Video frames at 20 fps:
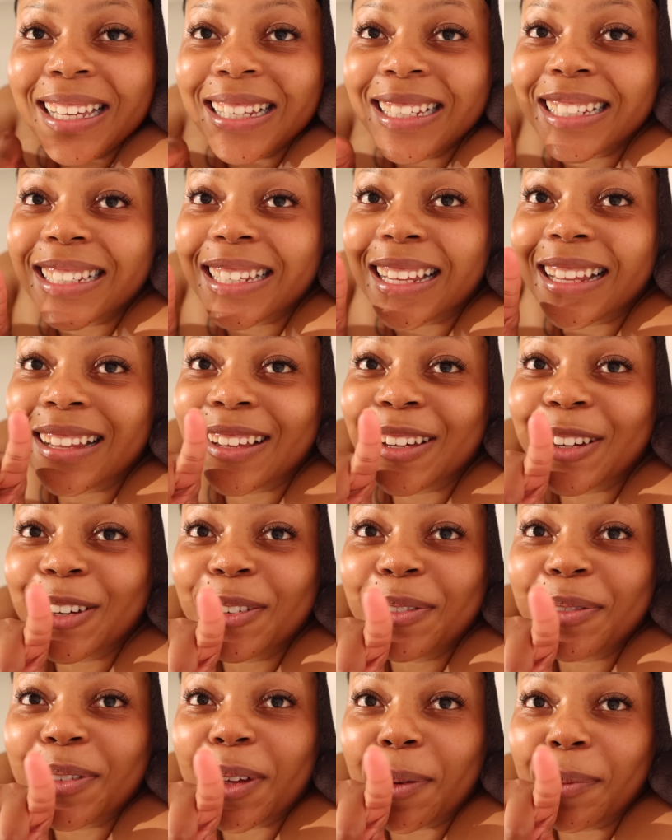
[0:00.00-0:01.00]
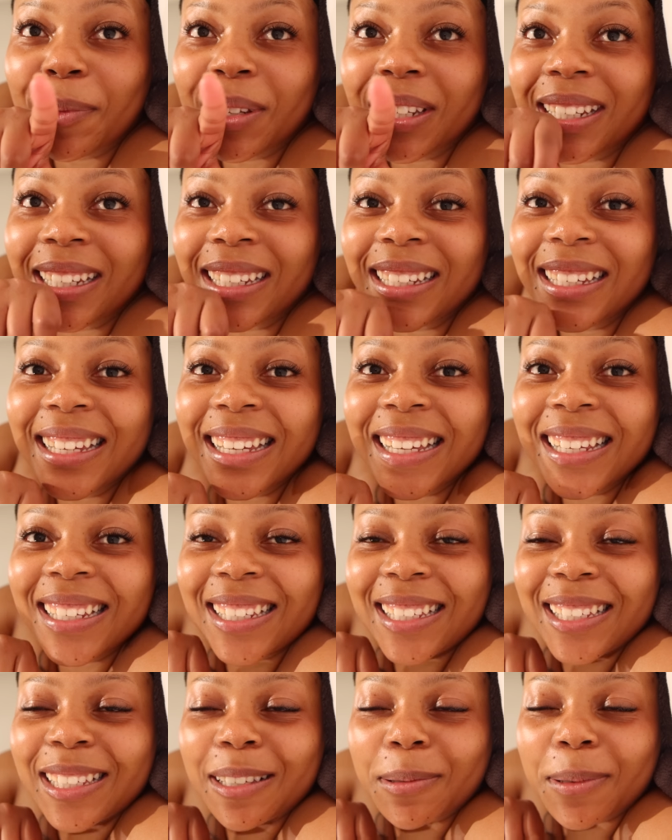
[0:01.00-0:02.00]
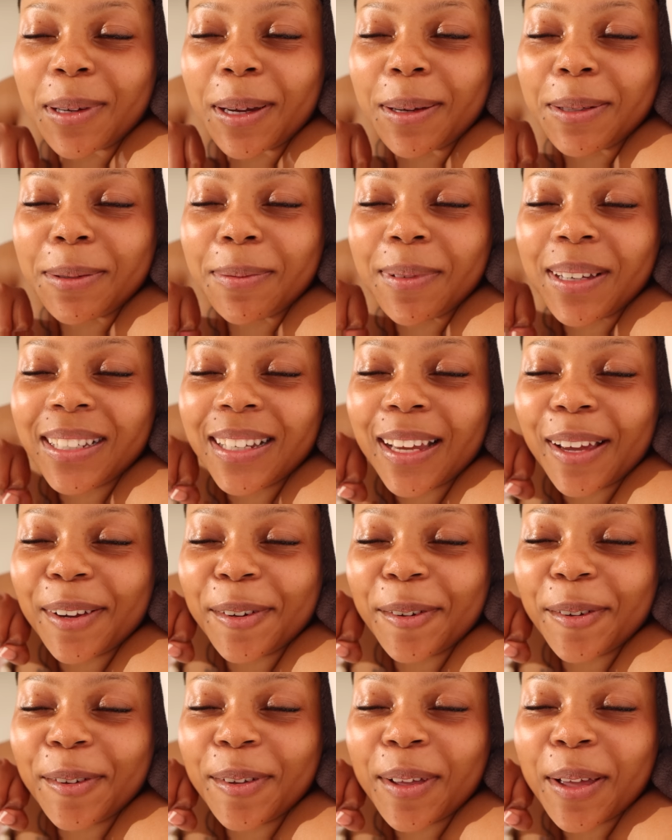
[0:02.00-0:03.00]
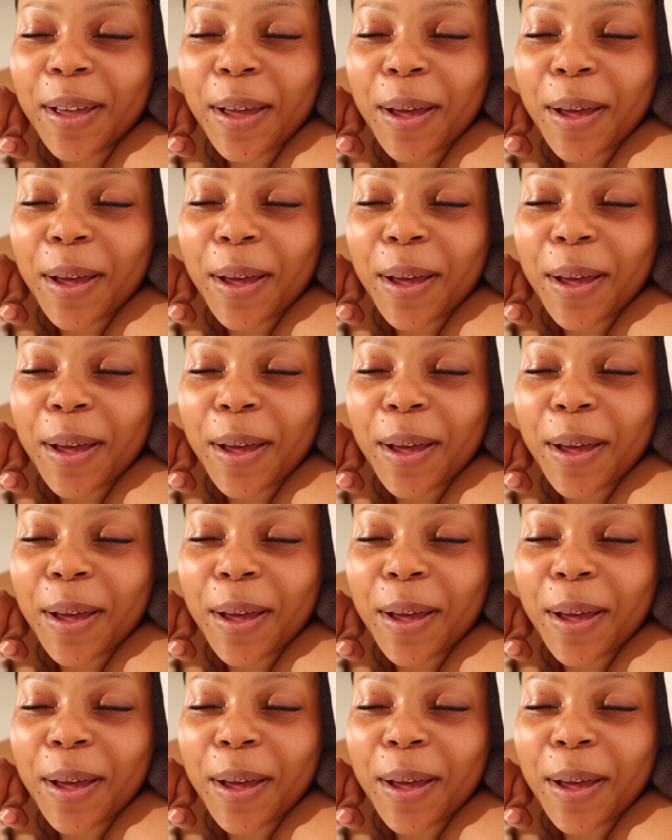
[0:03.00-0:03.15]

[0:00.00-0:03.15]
to tell her family to subscribe to my channel.